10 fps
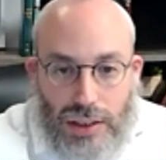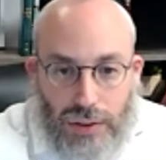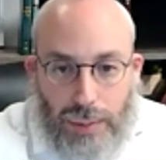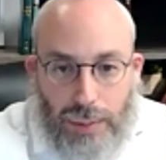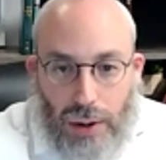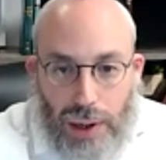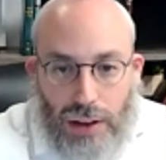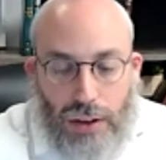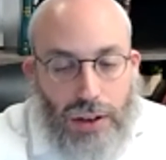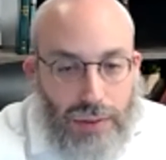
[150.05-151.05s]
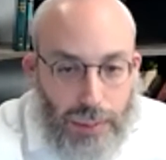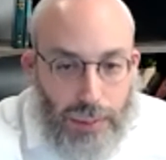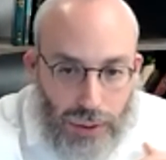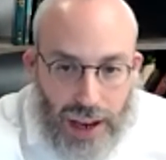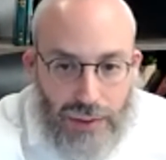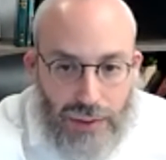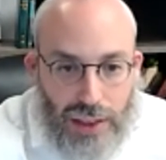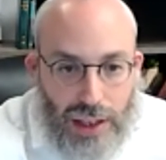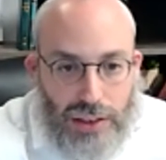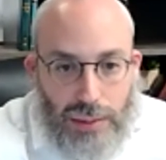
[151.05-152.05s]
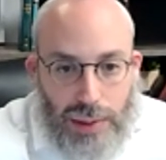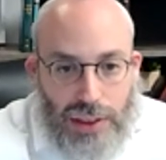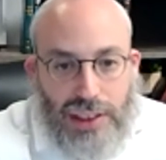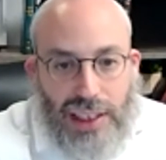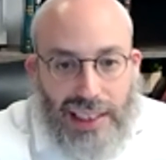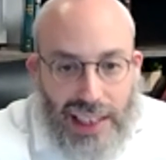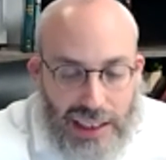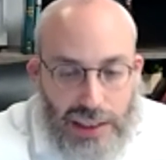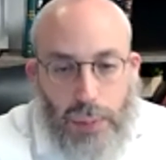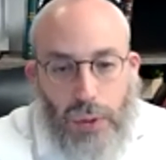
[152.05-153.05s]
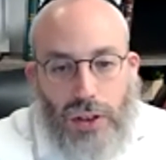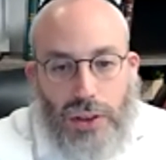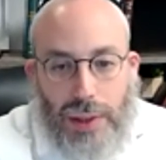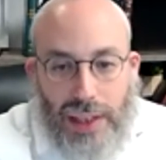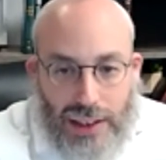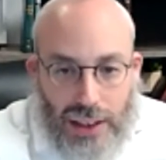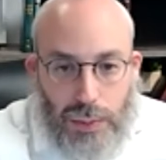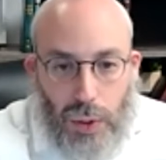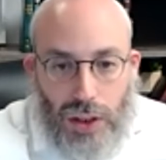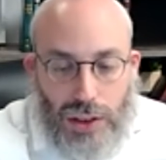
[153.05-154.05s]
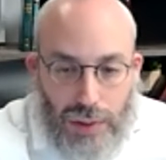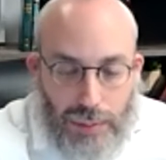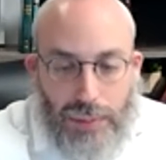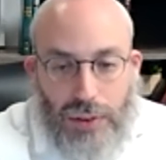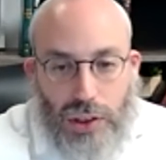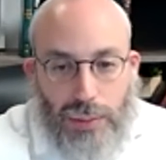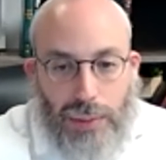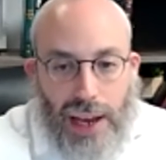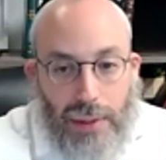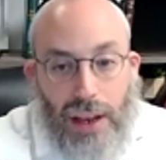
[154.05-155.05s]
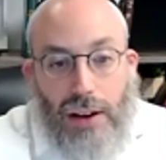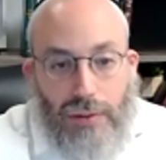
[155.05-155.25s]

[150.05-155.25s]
From here we learn you have to burn everything. So the Mishnah says it spoils, but not the spoils from Shemayim.